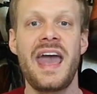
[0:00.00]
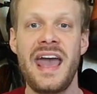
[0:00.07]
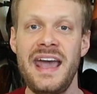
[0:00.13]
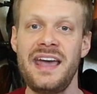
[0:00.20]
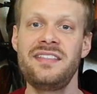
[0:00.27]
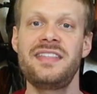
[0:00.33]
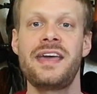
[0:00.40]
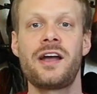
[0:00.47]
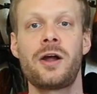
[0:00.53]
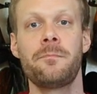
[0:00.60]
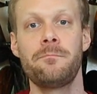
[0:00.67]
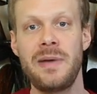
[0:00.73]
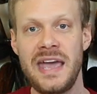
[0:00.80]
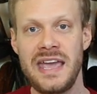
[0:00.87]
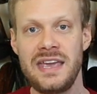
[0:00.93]
And they
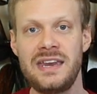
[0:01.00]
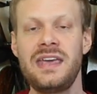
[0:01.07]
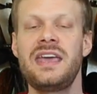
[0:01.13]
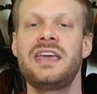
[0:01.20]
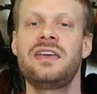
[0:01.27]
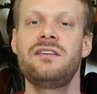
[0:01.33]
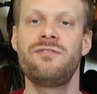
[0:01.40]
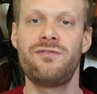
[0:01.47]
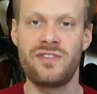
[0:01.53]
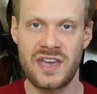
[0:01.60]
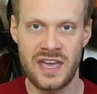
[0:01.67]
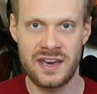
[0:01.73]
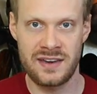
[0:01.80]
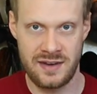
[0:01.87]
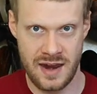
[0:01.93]
are made in
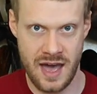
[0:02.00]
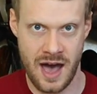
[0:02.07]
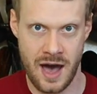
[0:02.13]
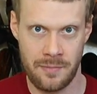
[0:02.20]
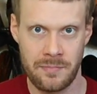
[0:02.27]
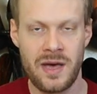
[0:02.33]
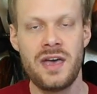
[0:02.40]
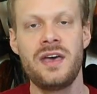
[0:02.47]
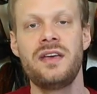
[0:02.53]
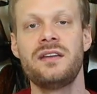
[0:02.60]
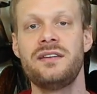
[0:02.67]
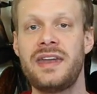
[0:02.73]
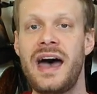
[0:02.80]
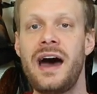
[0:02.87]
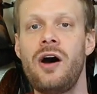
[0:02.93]
Vietnam.
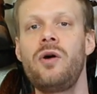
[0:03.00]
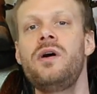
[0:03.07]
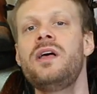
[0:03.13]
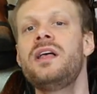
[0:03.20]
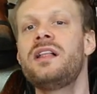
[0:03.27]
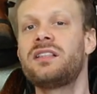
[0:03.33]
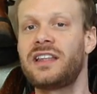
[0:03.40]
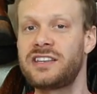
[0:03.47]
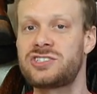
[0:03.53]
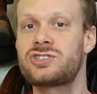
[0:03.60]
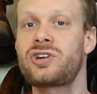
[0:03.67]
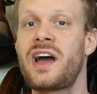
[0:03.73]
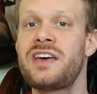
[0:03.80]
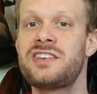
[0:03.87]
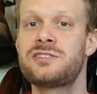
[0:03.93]
Now, let's
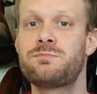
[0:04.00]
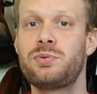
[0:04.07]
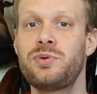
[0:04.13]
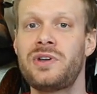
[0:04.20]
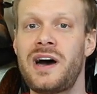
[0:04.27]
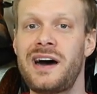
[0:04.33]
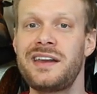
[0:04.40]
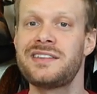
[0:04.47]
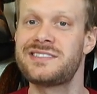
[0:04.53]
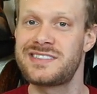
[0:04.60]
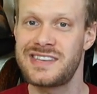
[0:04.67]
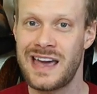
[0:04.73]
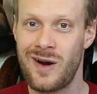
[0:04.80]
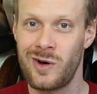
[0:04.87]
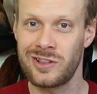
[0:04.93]
try this boot on and
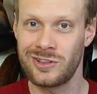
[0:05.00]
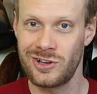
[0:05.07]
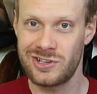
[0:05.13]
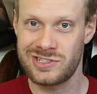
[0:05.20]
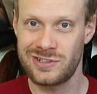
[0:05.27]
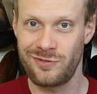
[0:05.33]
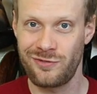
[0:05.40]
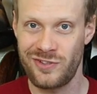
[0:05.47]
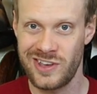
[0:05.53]
see how it looks and